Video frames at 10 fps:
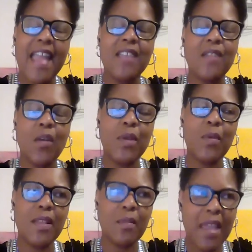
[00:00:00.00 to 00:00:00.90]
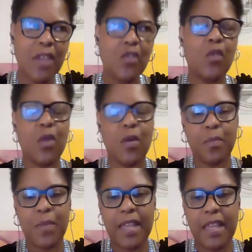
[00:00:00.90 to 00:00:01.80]
And so we want to make sure
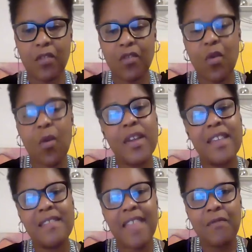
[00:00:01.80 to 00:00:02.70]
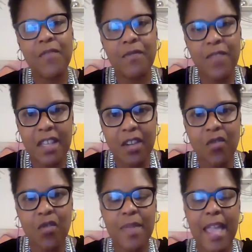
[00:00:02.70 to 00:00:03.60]
we're picking stories that 50
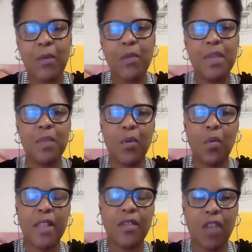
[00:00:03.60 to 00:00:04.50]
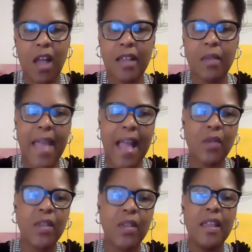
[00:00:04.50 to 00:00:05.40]
years from now, when people want to talk
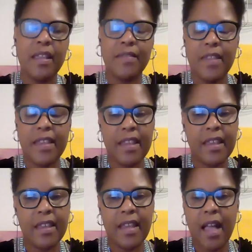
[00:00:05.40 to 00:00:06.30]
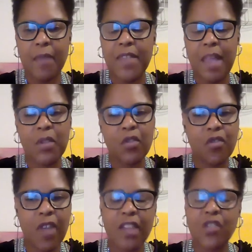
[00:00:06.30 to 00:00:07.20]
about the um,
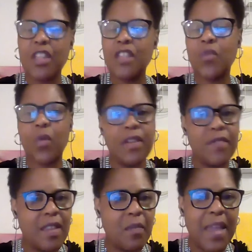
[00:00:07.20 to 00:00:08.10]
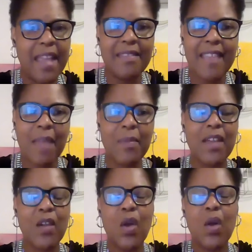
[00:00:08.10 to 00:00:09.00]
demonstrations or even the
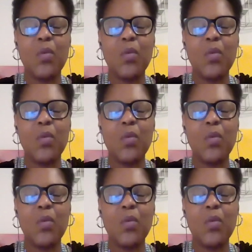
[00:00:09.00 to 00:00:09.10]
pandemic,